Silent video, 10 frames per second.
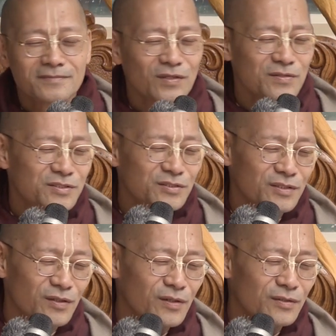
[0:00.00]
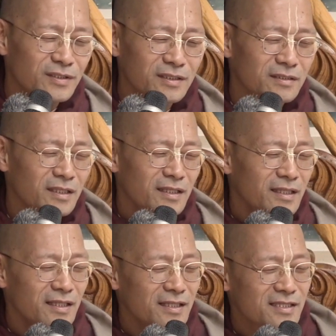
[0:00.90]
Don't you know that
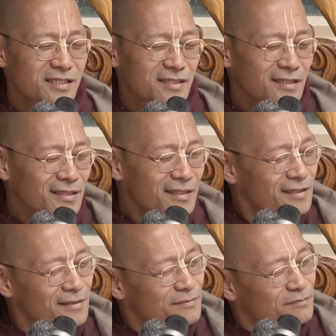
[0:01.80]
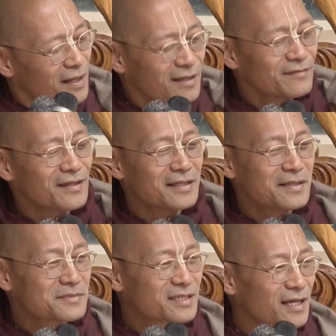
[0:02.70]
he is Bhagavan
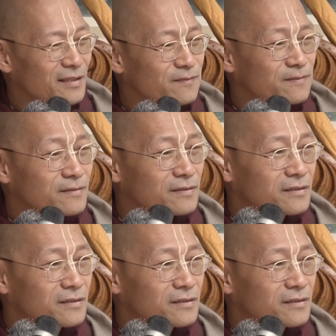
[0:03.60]
himself?"